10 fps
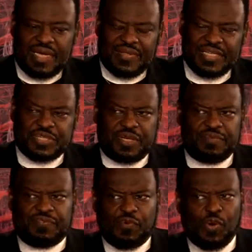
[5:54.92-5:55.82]
They should
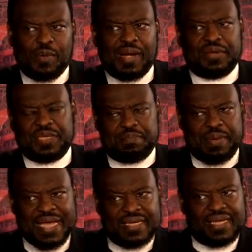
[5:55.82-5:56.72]
inform our
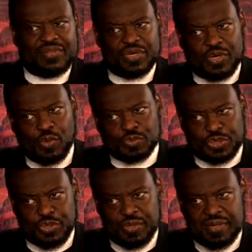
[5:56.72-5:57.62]
debate in the
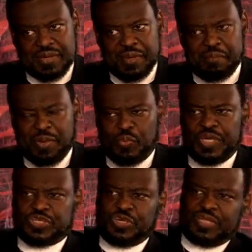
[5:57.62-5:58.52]
culture, but
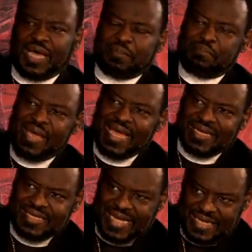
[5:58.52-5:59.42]
we should not
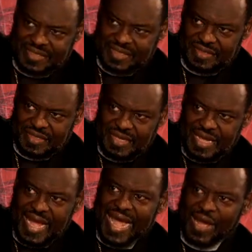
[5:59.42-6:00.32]
mandate
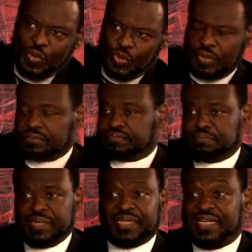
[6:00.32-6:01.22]
our
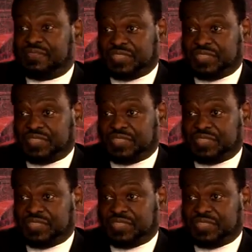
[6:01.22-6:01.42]
belief